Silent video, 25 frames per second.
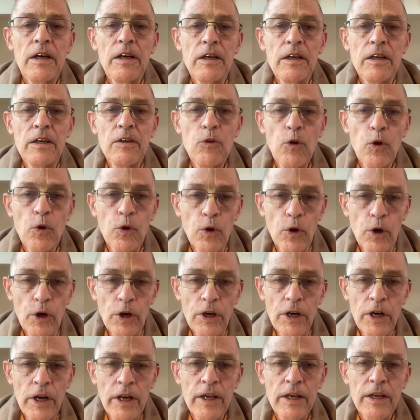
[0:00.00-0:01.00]
uh,
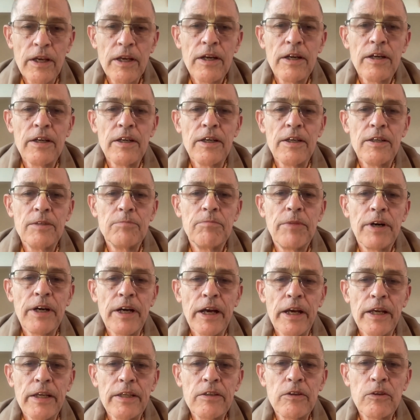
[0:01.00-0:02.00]
or uh,
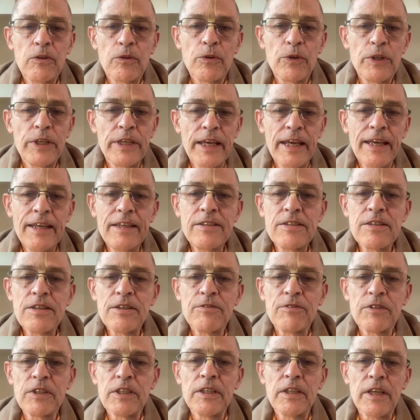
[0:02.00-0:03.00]
by
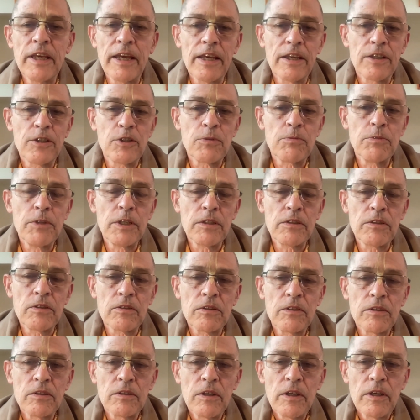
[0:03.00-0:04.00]
creative
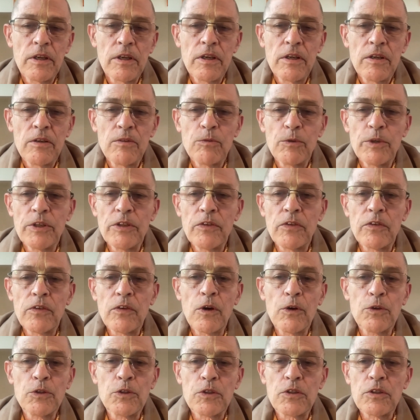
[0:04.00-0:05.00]
engagement with
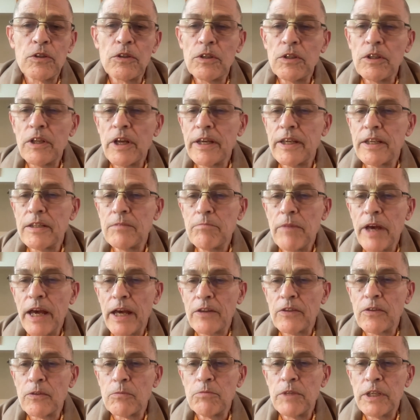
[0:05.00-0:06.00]
social and
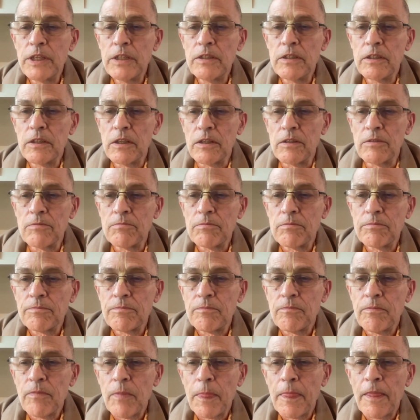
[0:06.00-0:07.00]
mass media.
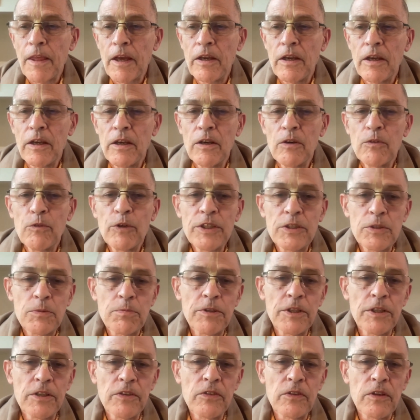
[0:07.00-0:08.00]

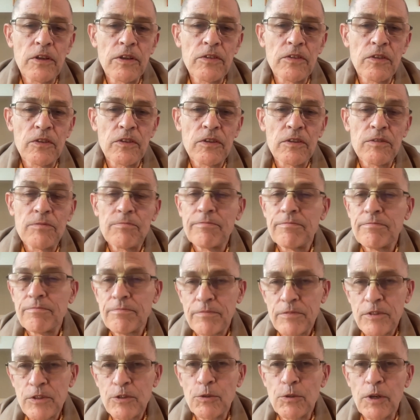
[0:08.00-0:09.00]
Which brings us
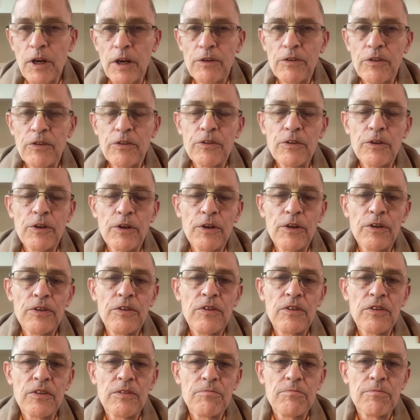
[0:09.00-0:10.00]
to our
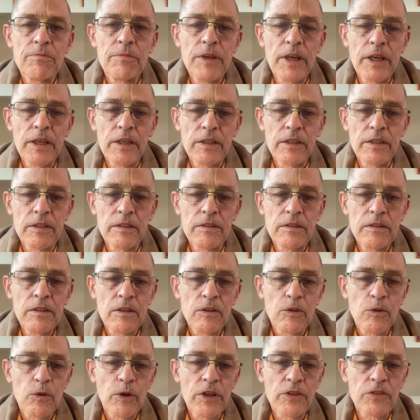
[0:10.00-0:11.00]
third main
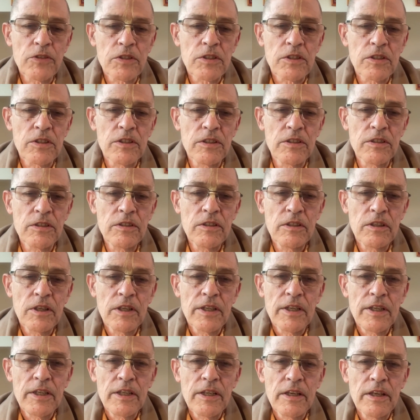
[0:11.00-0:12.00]
question,
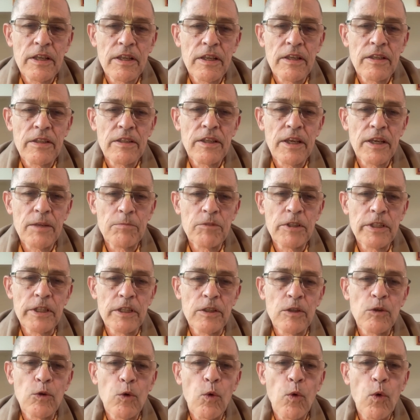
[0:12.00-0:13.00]

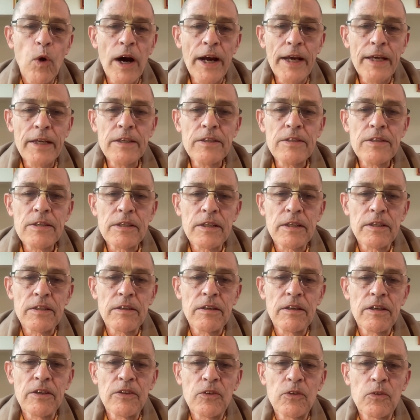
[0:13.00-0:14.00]
namely, why is
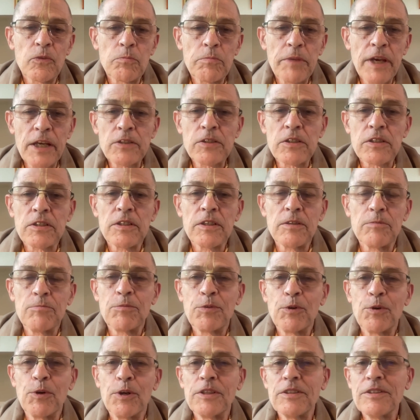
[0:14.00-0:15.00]
it especially
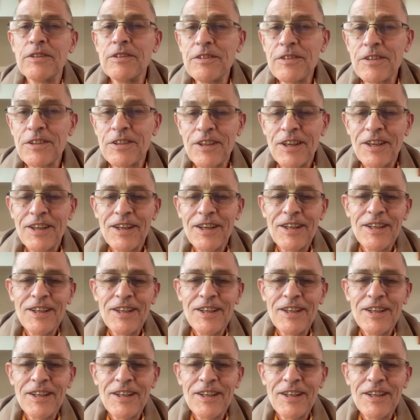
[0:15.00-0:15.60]
important